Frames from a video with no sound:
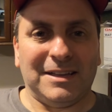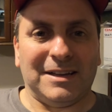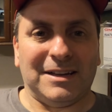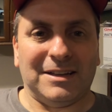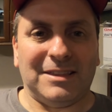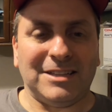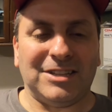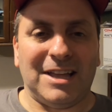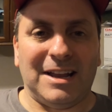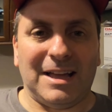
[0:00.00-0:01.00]
That
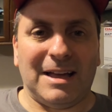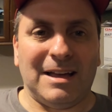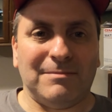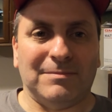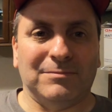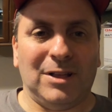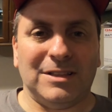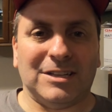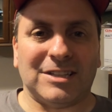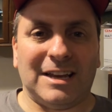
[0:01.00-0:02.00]
said, I'm
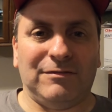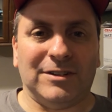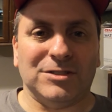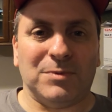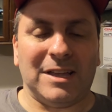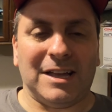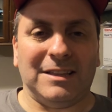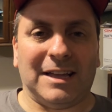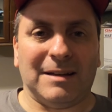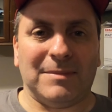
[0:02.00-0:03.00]
really excited for this
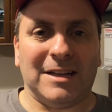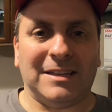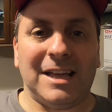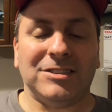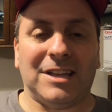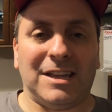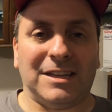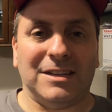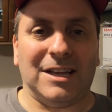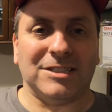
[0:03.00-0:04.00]
weekend. I got my gas tank
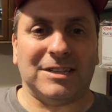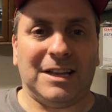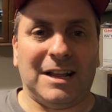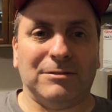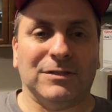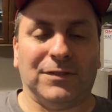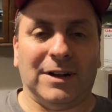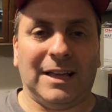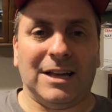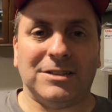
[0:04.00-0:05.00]
in yesterday. That was
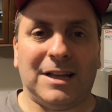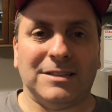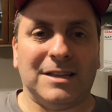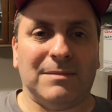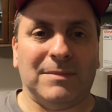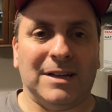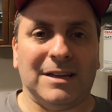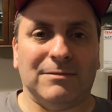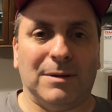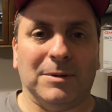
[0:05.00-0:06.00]
fun. I actually had to get
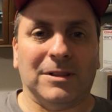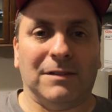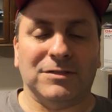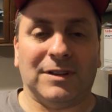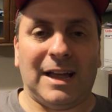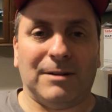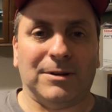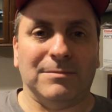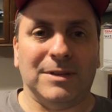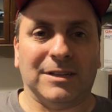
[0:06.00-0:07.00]
my rubber gloves for that
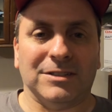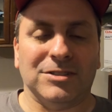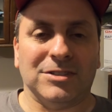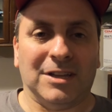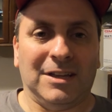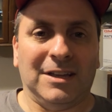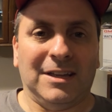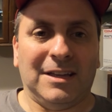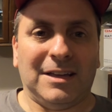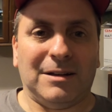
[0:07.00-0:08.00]
one because
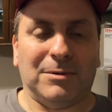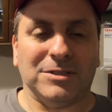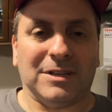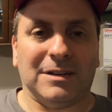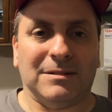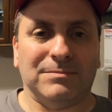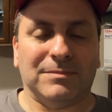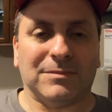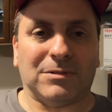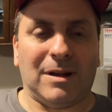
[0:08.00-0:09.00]
I wasn't going to
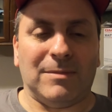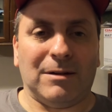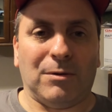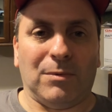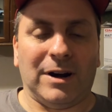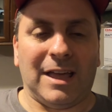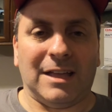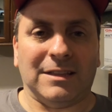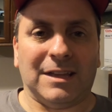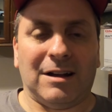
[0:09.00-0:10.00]
grab that with one
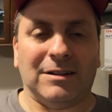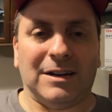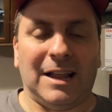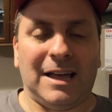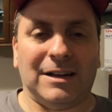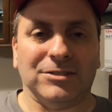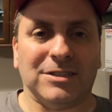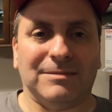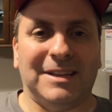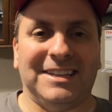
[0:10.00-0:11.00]
hand and carrying it in the house.
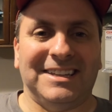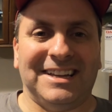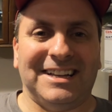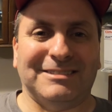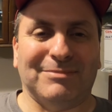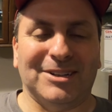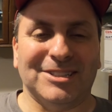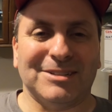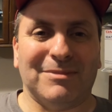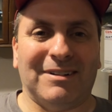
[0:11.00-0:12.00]
I had to put it
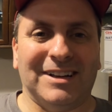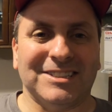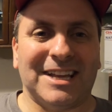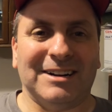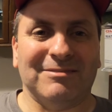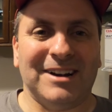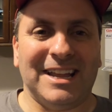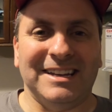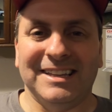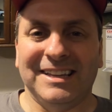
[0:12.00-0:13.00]
somewhere else out of the
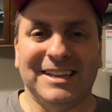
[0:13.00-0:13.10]
rain.